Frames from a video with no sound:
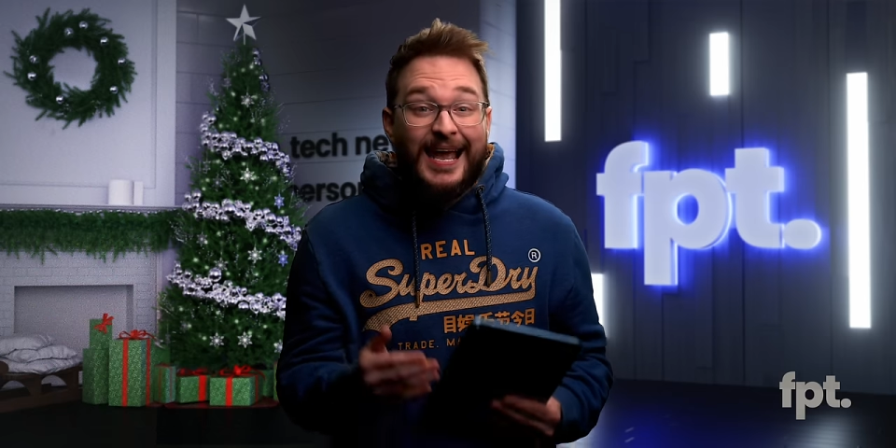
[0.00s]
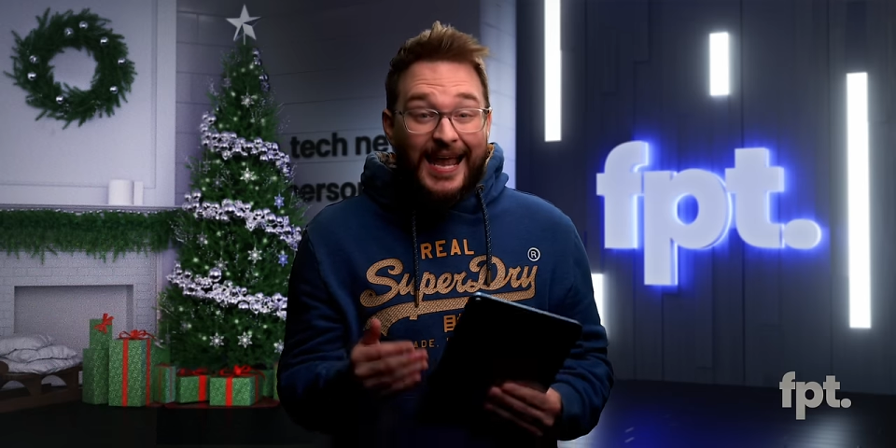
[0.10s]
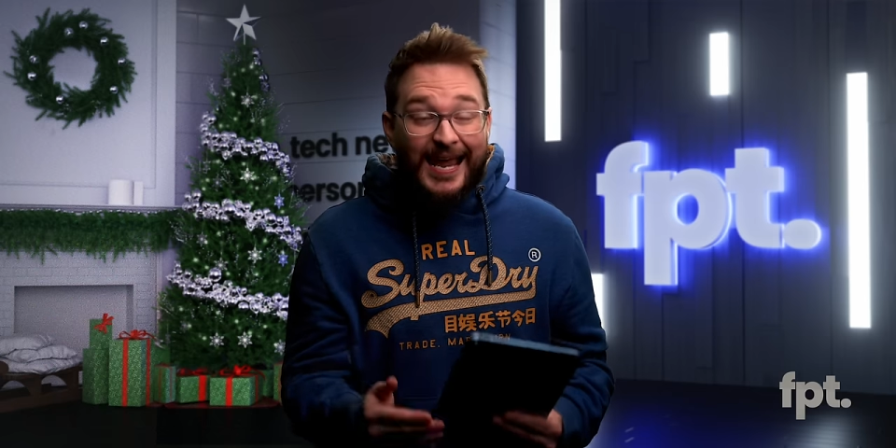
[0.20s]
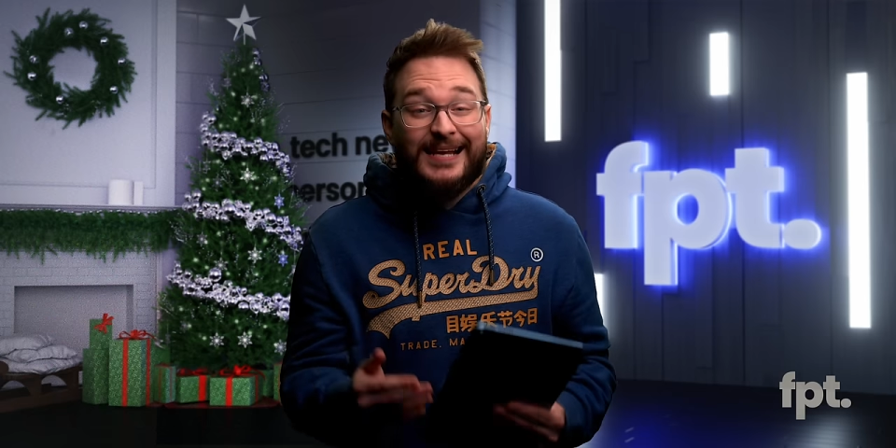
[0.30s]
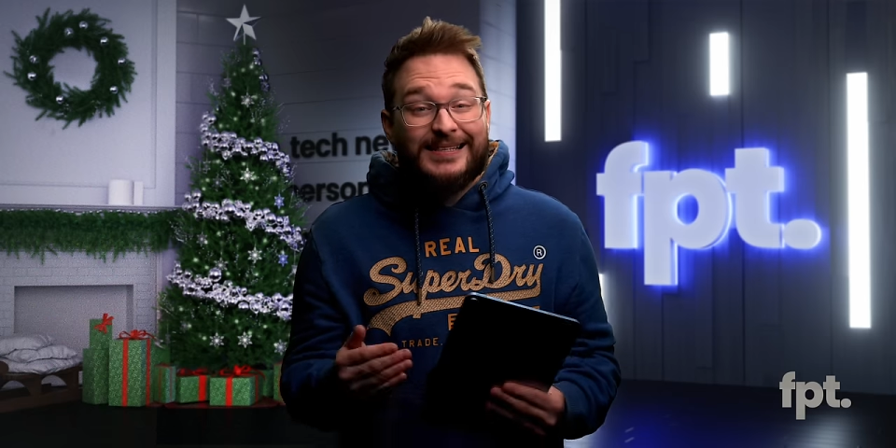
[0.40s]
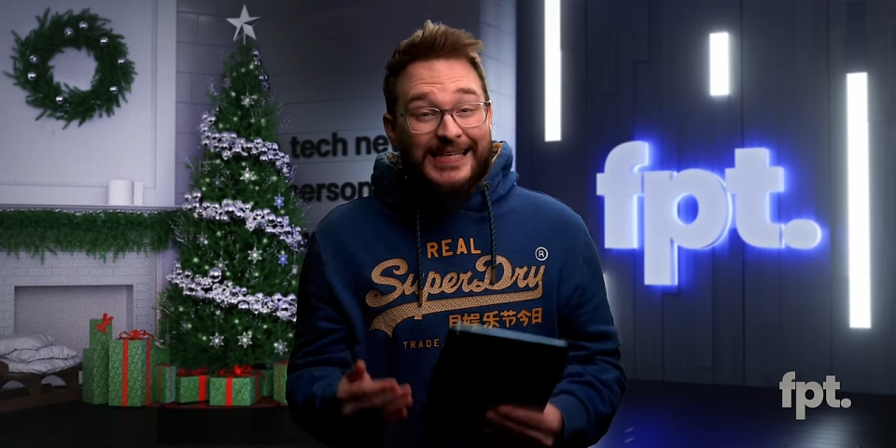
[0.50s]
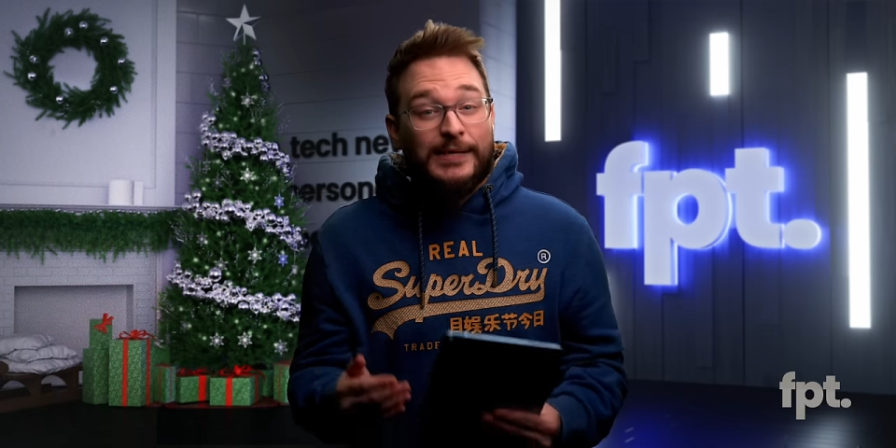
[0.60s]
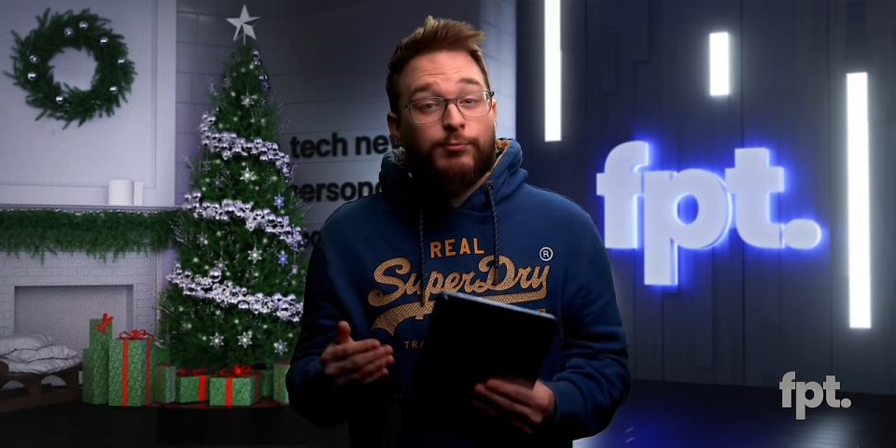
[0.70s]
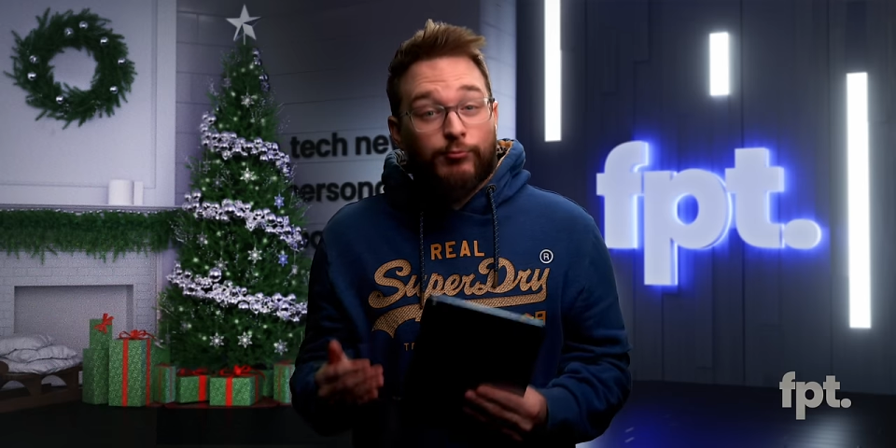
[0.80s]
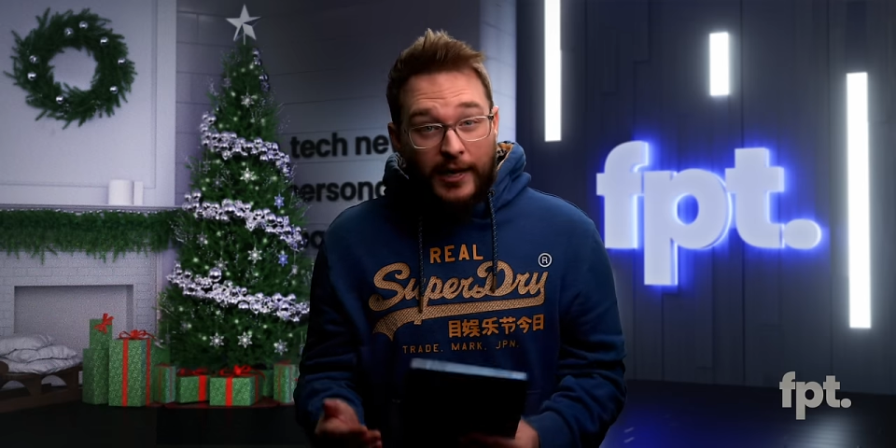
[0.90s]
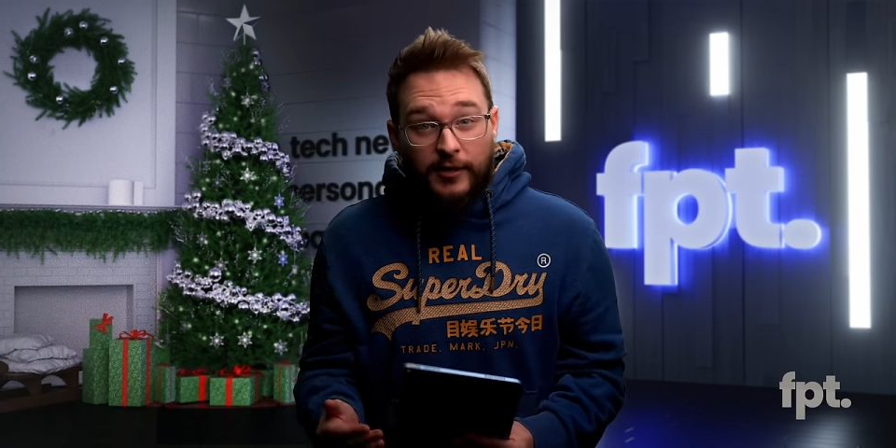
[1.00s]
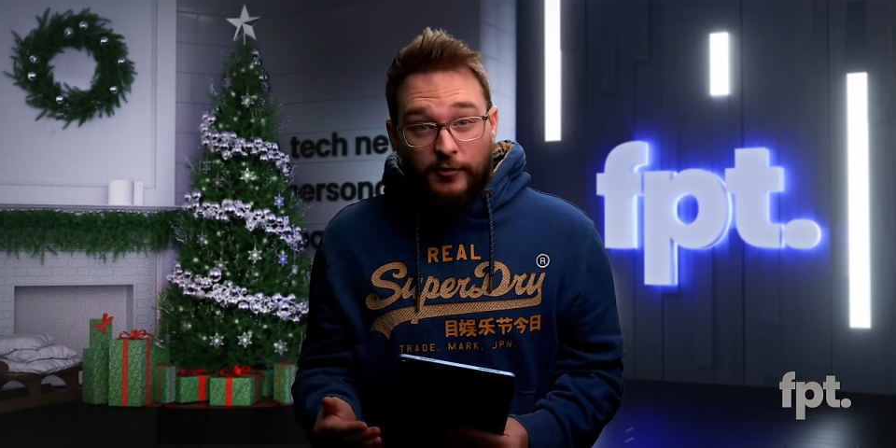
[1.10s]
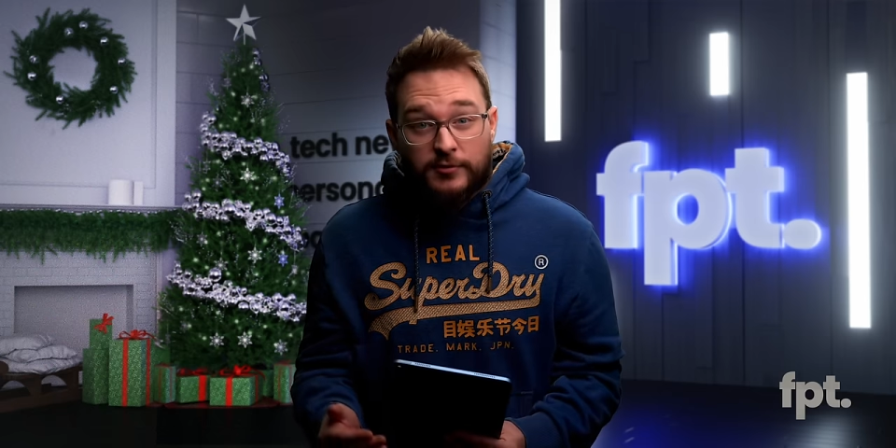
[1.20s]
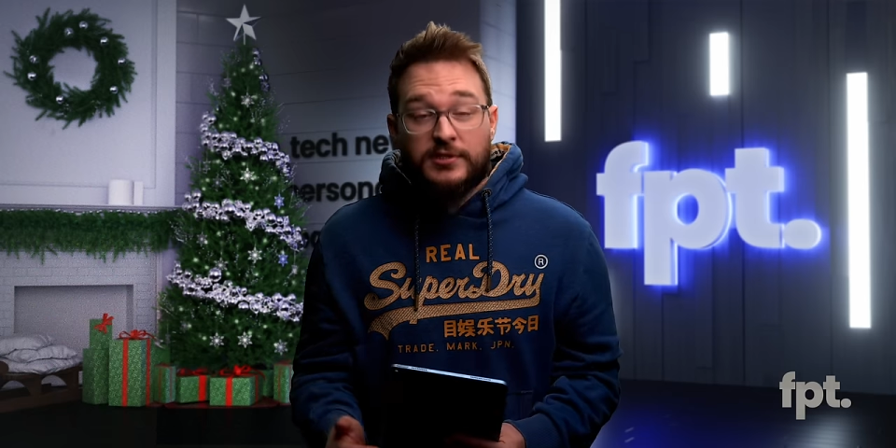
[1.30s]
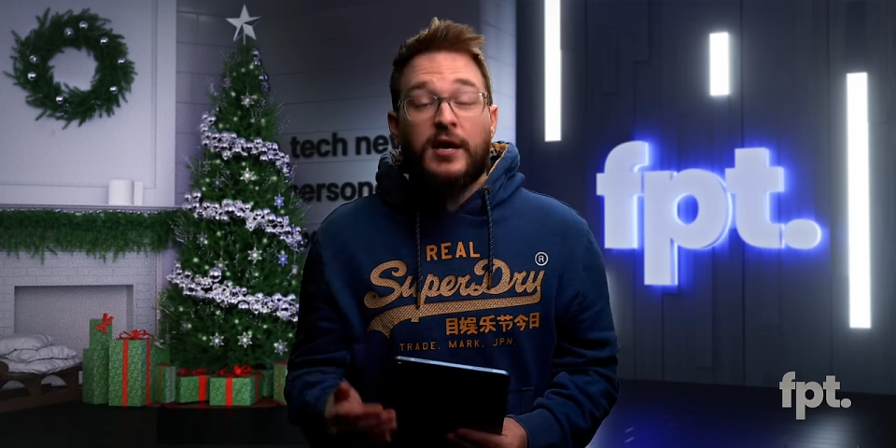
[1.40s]
and keep
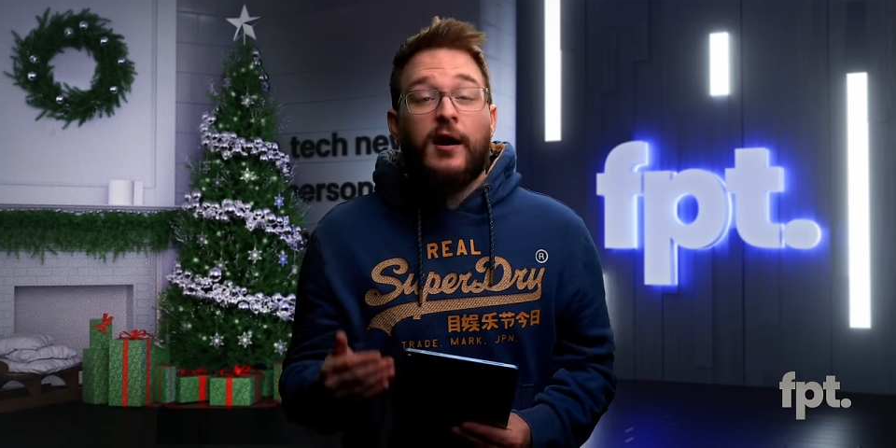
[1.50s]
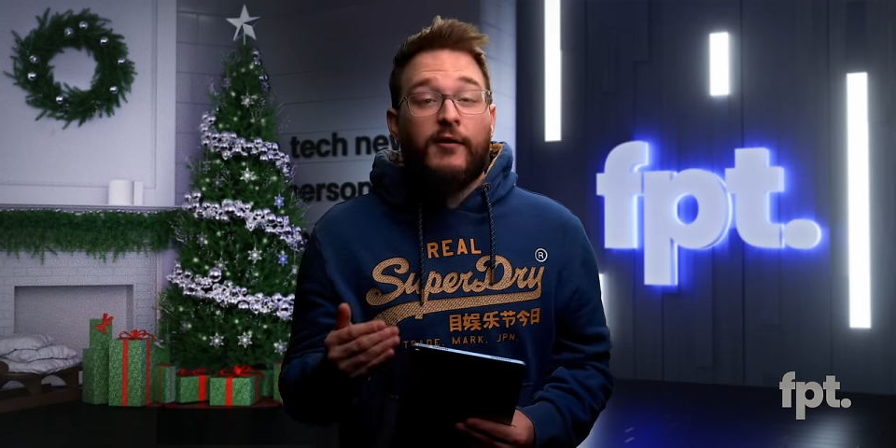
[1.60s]
records